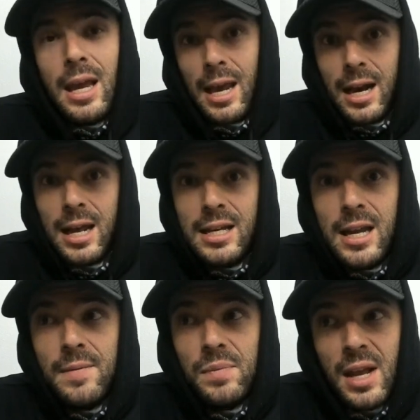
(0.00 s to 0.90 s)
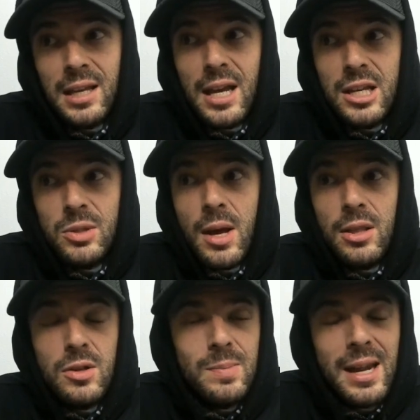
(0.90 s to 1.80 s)
And I did. And guess
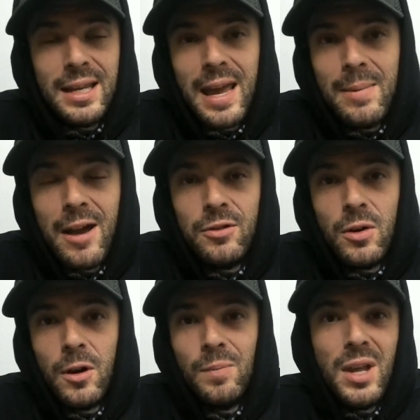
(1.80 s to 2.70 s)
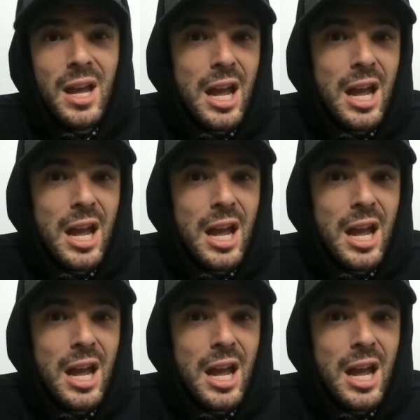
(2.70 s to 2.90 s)
what? Those men came after her.